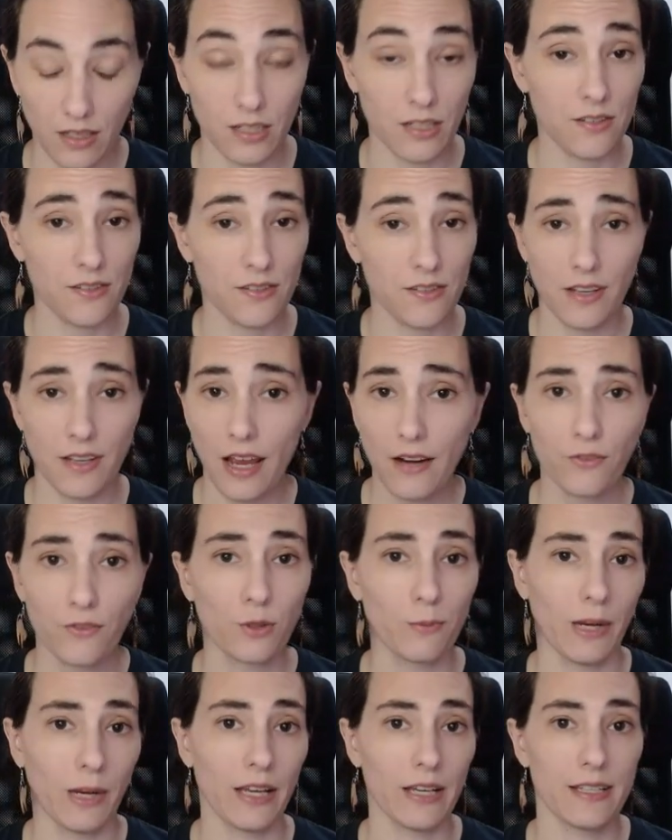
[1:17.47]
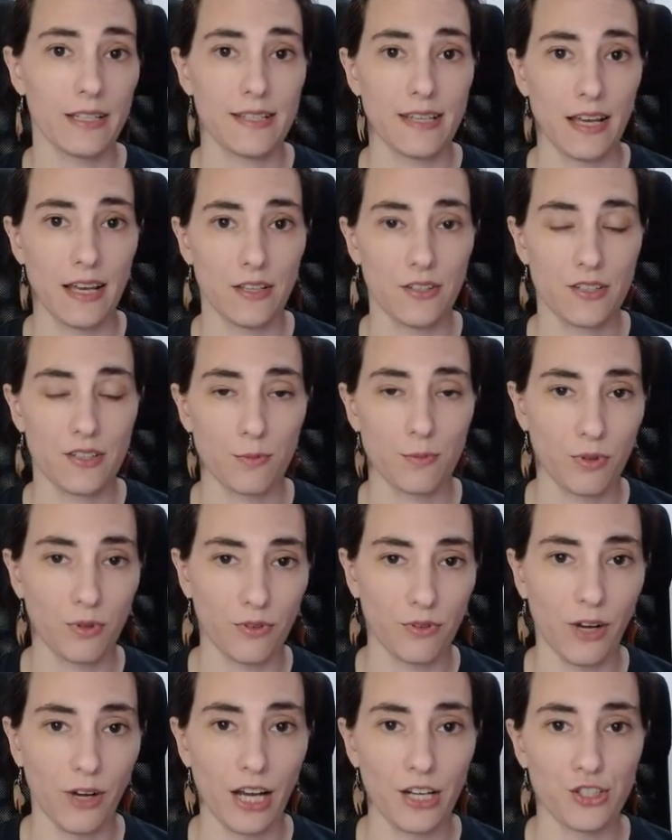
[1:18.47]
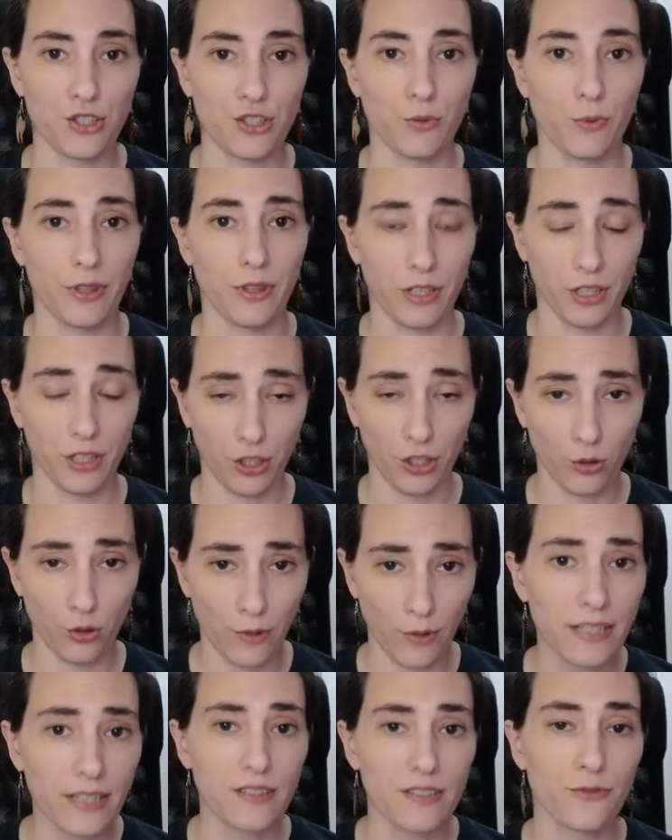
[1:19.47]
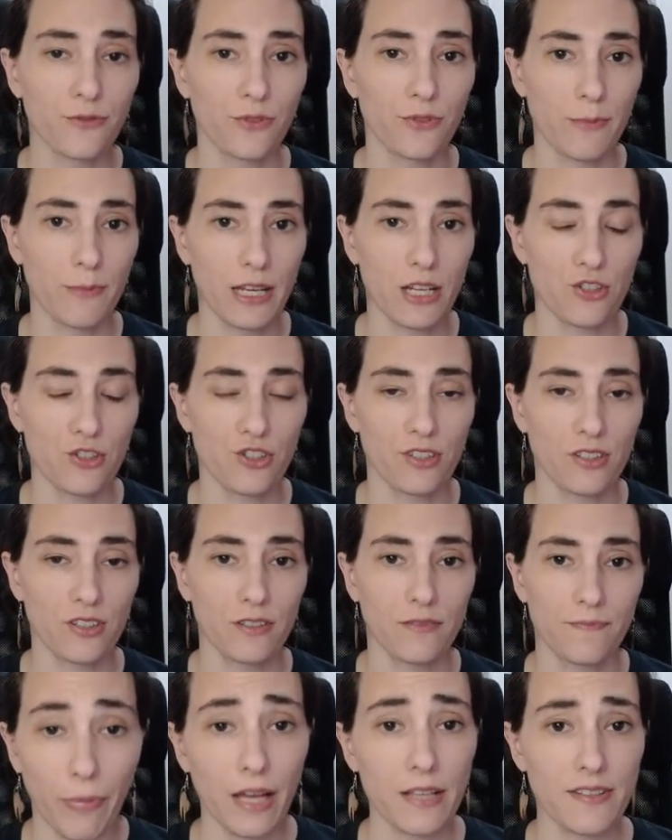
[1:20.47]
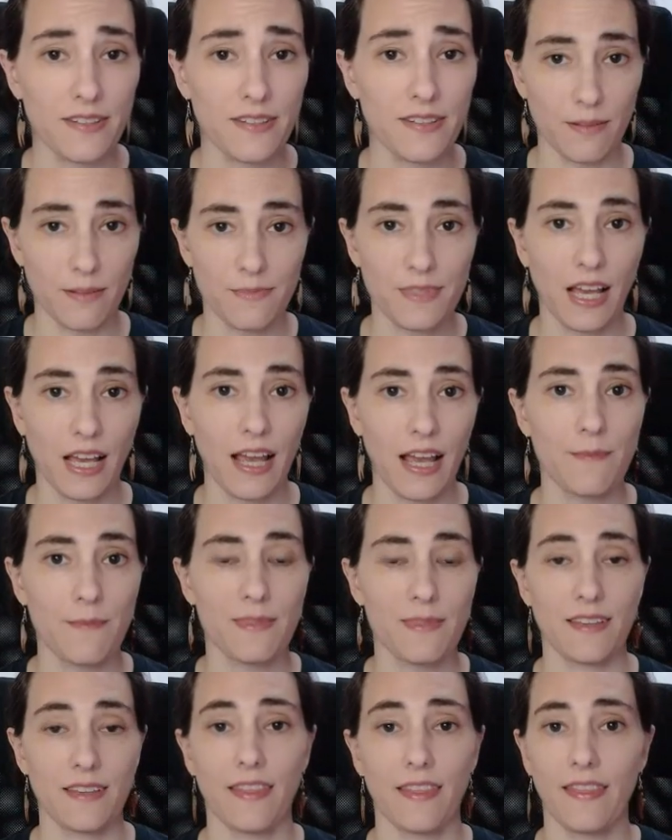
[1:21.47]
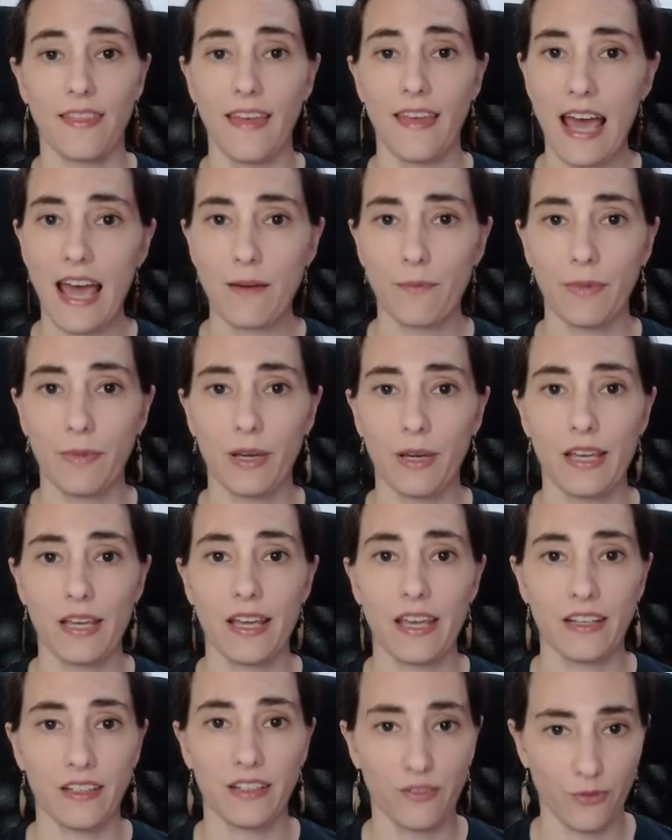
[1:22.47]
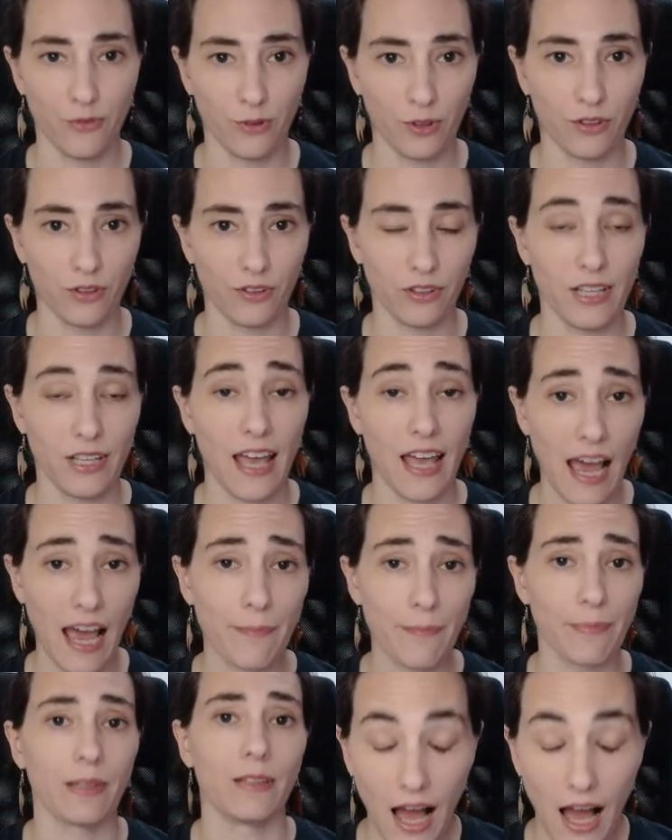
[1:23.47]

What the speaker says: It is never my intent to provide you with incorrect information, but sometimes that might inadvertently happen.